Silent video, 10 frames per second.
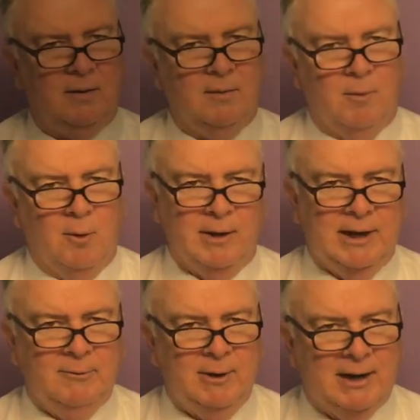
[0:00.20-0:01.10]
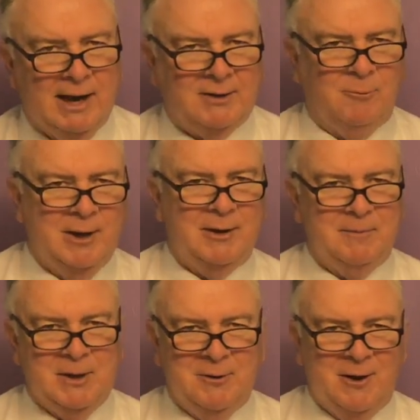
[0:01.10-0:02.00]
Good morning. We'd like to welcome
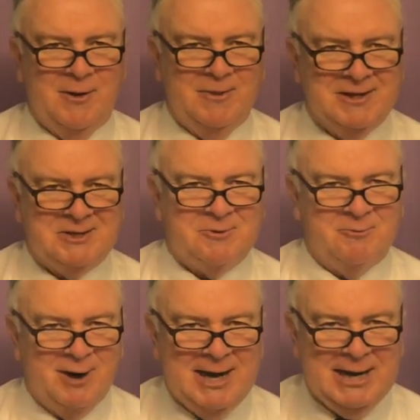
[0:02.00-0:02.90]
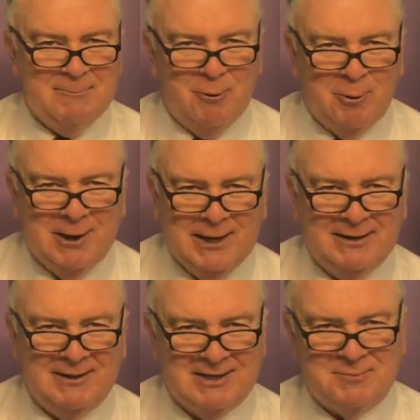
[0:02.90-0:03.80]
you on this rainy
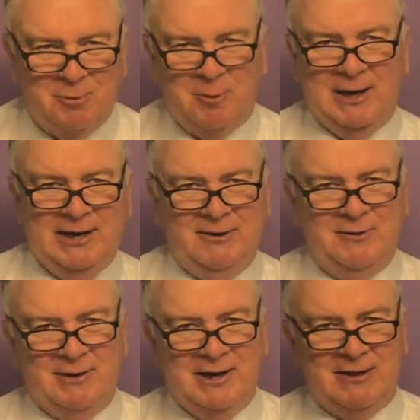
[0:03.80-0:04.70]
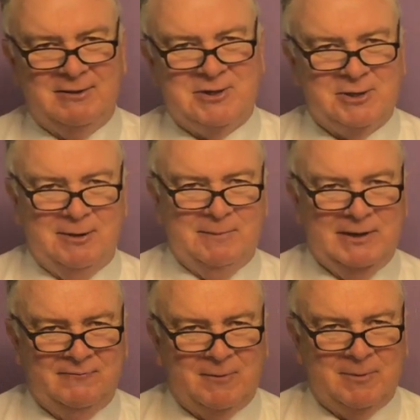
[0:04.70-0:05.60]
morning this morning to another
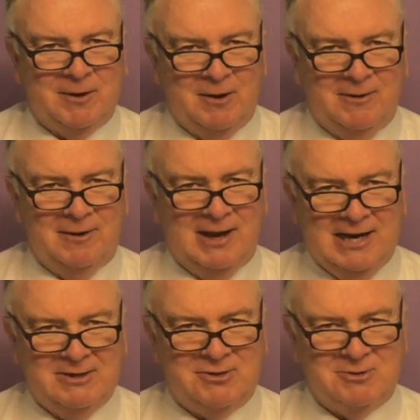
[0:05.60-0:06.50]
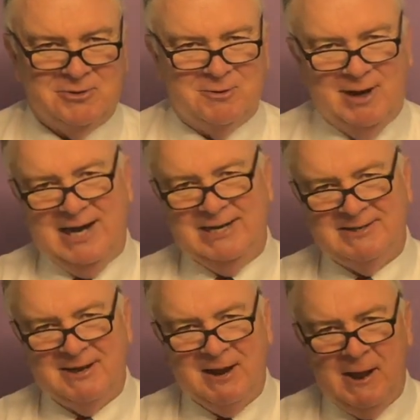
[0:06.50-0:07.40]
sermon from the Gardner Lane Church of Christ.
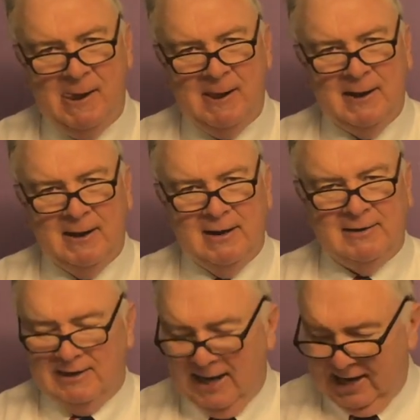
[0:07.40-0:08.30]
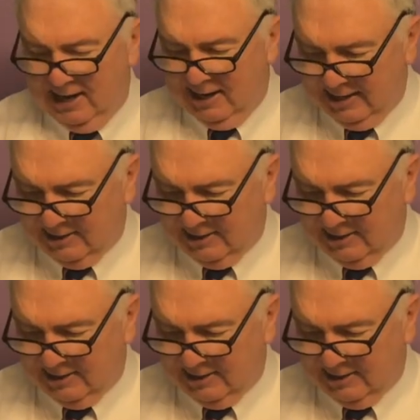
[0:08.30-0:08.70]
Today I'd like